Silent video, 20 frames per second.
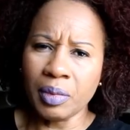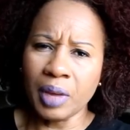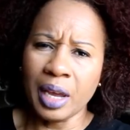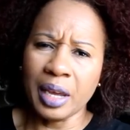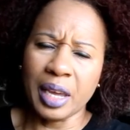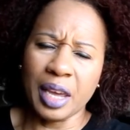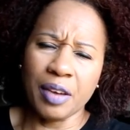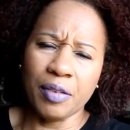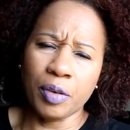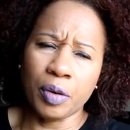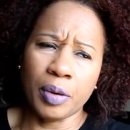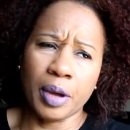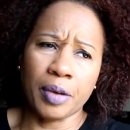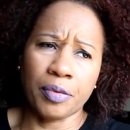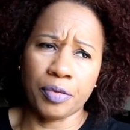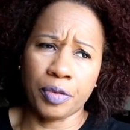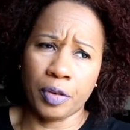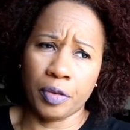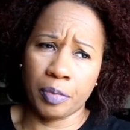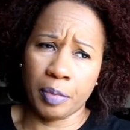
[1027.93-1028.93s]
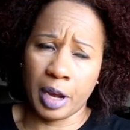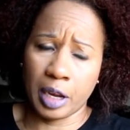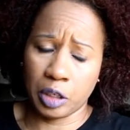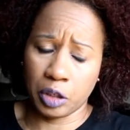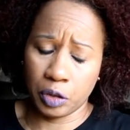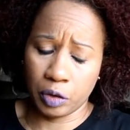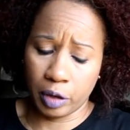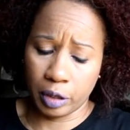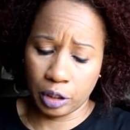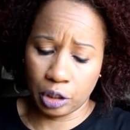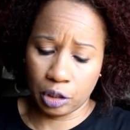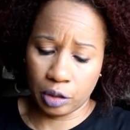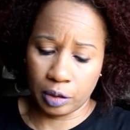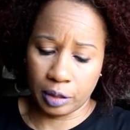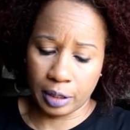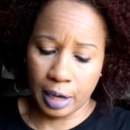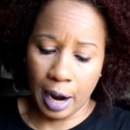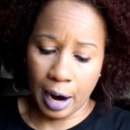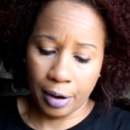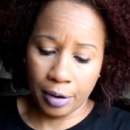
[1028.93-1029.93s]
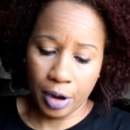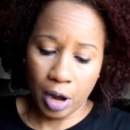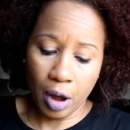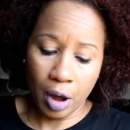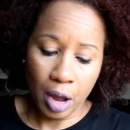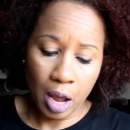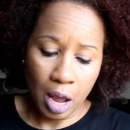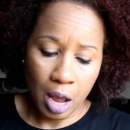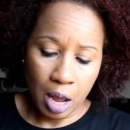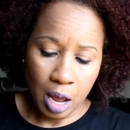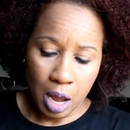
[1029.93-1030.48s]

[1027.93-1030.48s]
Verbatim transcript: I gave away a few of my shorts to Zario